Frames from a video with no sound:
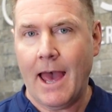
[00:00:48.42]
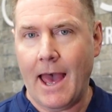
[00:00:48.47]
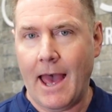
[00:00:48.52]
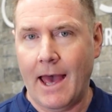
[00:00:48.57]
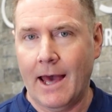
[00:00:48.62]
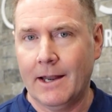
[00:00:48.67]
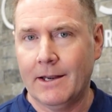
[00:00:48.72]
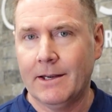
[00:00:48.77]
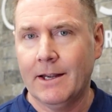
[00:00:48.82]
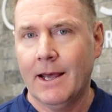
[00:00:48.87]

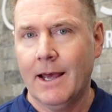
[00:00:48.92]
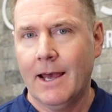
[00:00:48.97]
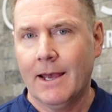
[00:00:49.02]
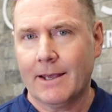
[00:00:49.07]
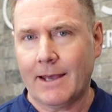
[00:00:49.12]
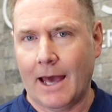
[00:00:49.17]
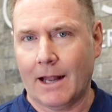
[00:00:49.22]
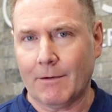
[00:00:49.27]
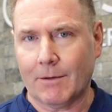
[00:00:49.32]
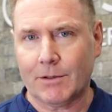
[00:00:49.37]
and
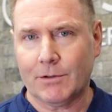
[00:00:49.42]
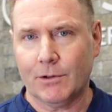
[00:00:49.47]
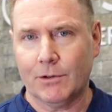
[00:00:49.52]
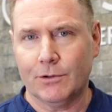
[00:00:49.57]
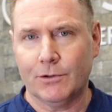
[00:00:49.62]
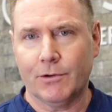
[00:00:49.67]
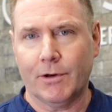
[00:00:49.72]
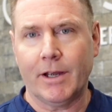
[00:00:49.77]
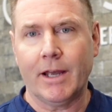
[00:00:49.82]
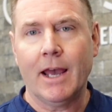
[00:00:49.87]
cataract
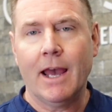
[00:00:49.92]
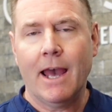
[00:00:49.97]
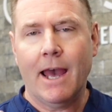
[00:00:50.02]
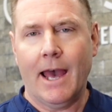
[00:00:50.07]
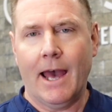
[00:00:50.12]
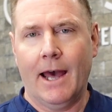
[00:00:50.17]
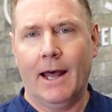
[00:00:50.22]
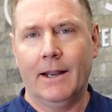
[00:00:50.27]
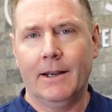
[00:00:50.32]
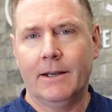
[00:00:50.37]
surgery.
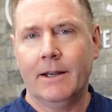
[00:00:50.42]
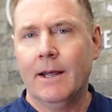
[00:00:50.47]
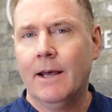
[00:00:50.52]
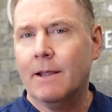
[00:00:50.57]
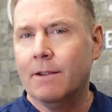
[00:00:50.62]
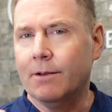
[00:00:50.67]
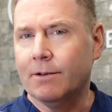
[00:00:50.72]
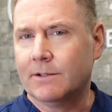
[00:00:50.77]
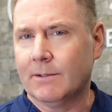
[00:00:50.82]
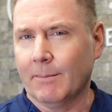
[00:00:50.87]
And
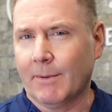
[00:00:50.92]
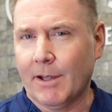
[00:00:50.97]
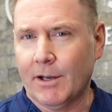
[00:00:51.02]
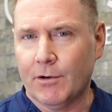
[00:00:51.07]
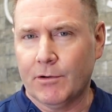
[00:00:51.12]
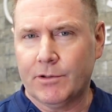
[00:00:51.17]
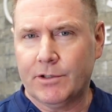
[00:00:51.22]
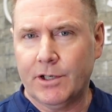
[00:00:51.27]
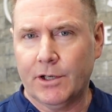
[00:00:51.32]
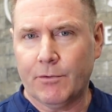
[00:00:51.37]
there's some
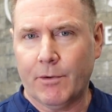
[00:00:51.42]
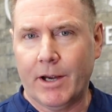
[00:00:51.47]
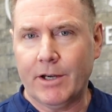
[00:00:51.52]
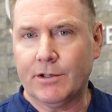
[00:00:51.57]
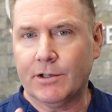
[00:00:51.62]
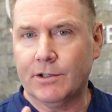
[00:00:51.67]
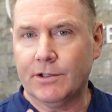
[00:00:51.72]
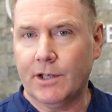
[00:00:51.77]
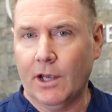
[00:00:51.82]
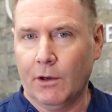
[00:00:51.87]

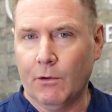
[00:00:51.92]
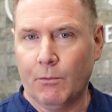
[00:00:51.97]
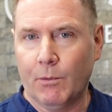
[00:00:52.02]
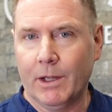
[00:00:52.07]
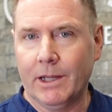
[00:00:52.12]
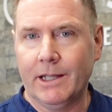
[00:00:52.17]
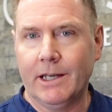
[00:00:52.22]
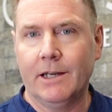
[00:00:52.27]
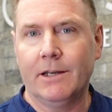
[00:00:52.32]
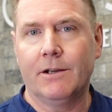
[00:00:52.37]
considerations that you
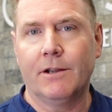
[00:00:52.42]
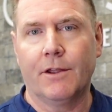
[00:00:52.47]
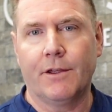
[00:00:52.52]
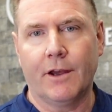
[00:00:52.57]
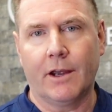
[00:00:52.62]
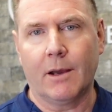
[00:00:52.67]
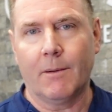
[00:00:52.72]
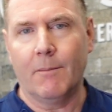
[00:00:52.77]
really need to think